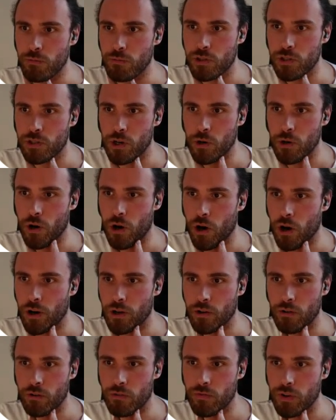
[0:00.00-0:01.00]
So
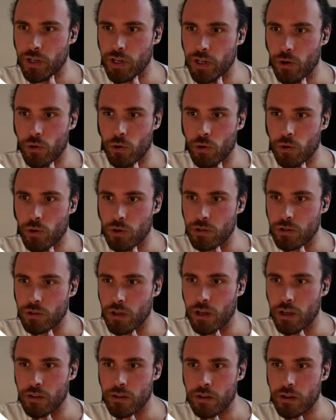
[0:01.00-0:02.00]
article, video, course,
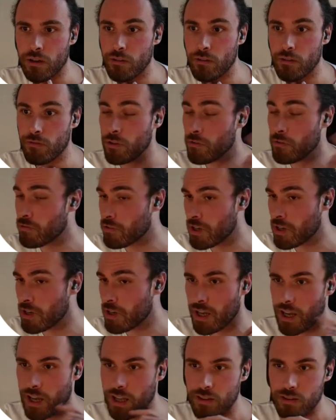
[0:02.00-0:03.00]
other. Feel free
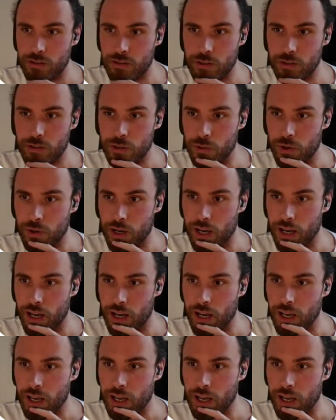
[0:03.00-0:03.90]
again to